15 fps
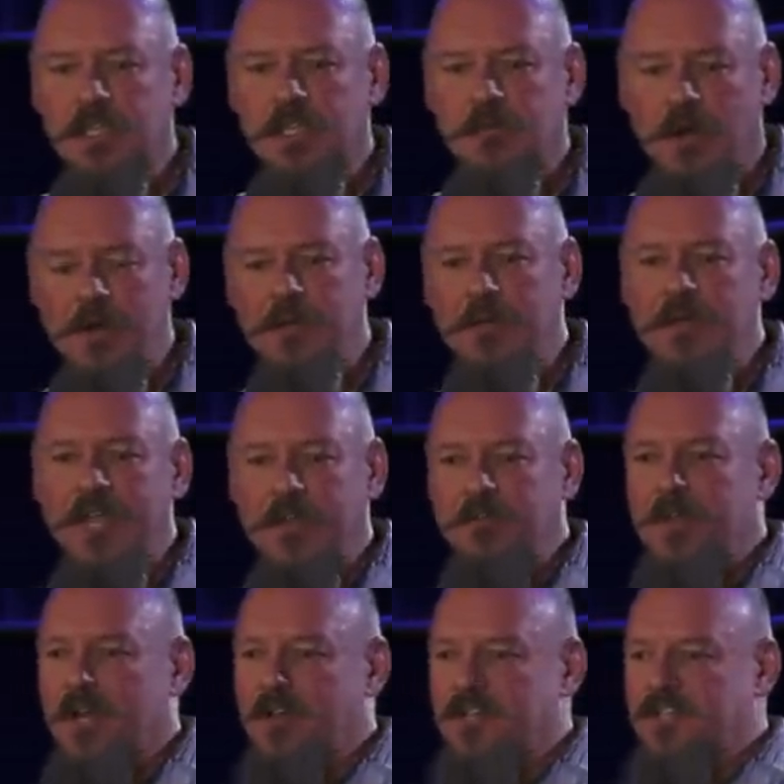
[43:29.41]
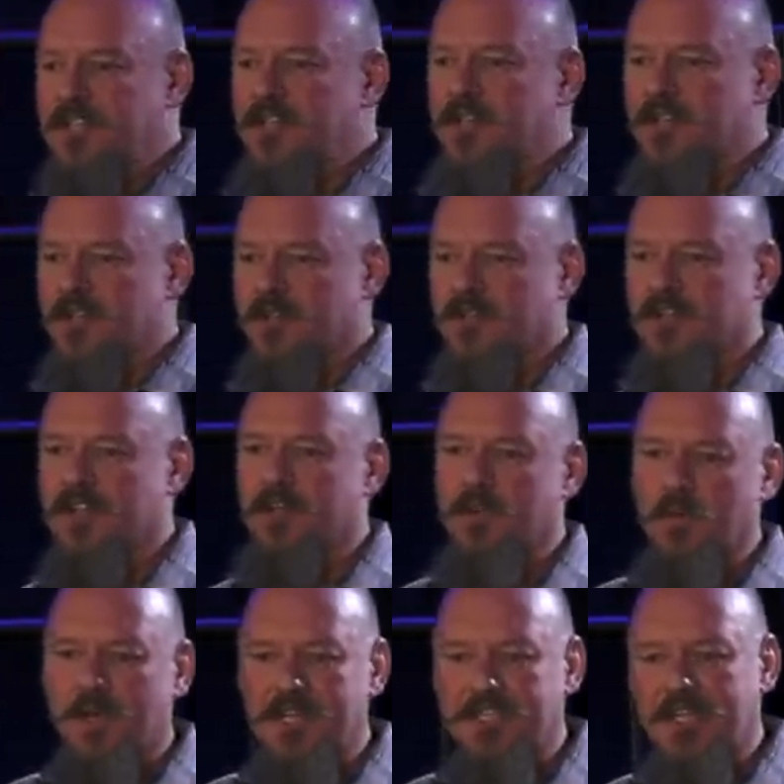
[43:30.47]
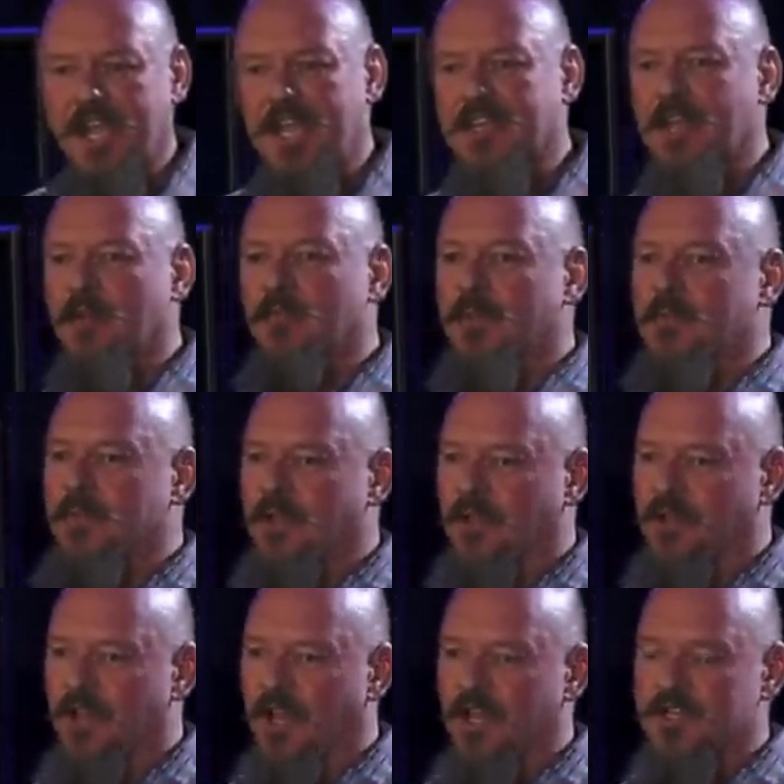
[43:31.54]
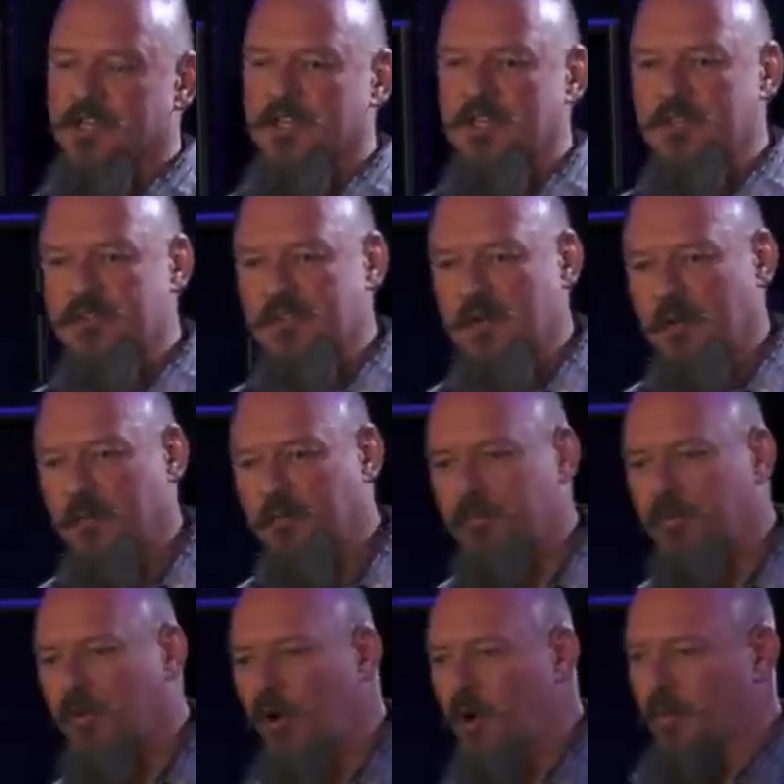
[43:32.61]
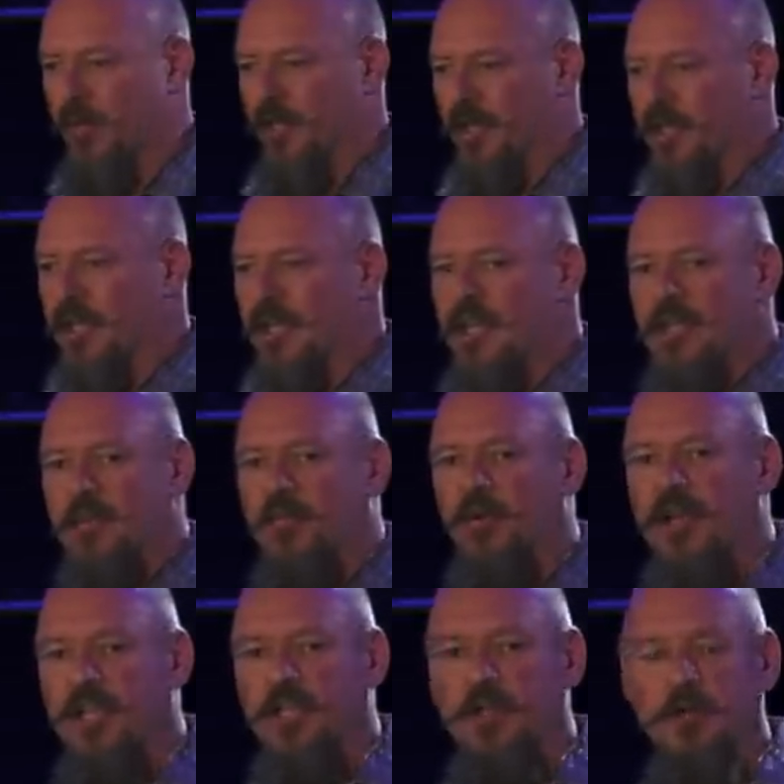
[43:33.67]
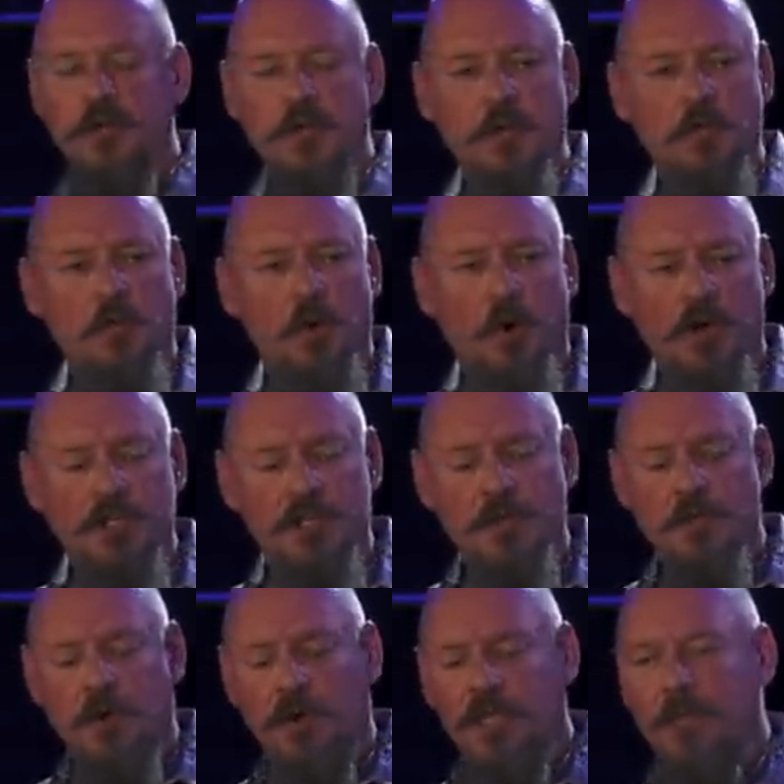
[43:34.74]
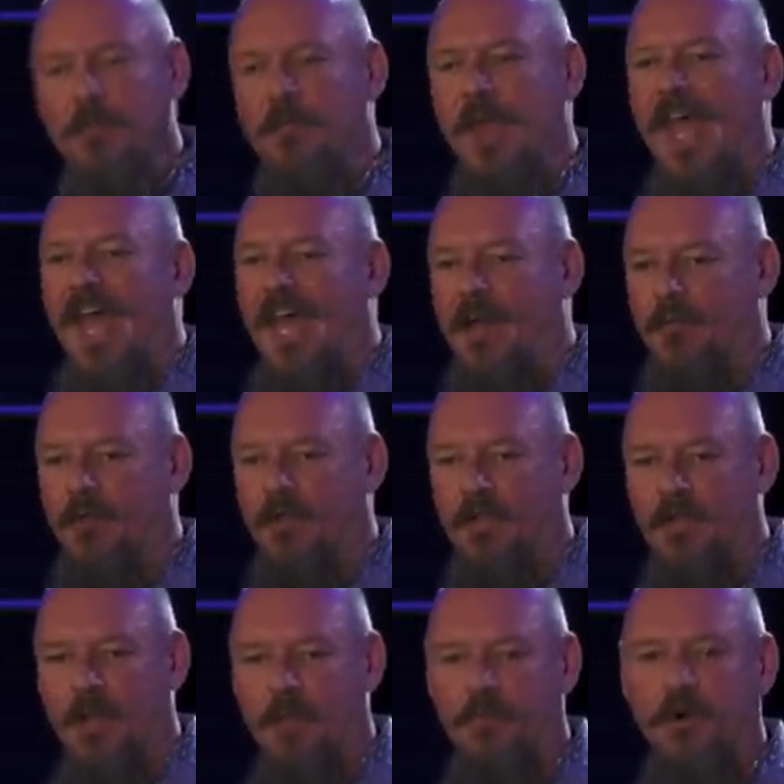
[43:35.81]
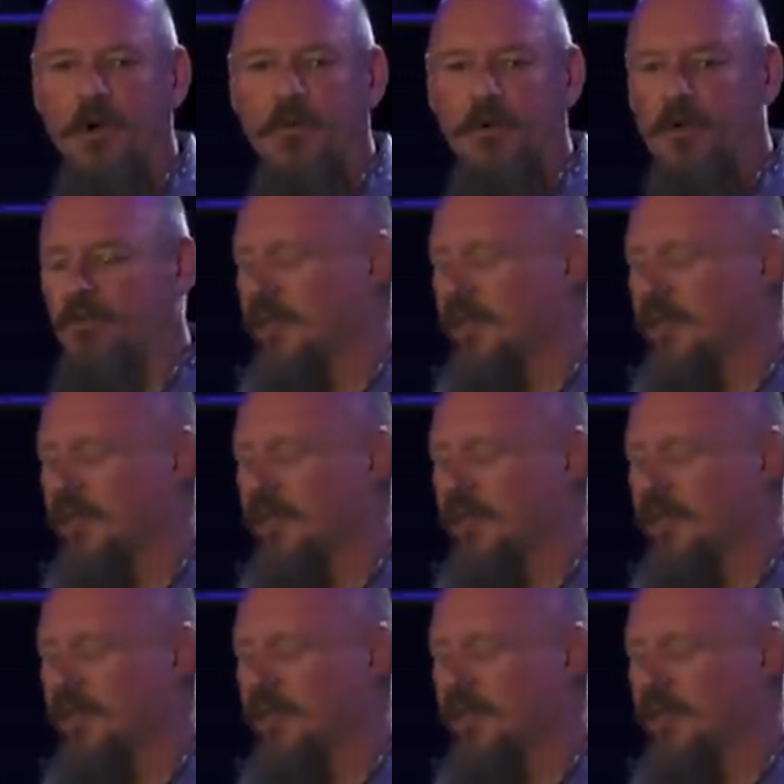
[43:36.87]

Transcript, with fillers: You want to be making better decisions yourself. You want to take that red pill knowledge and use it appropriately to bring you more to more compatible, appropriate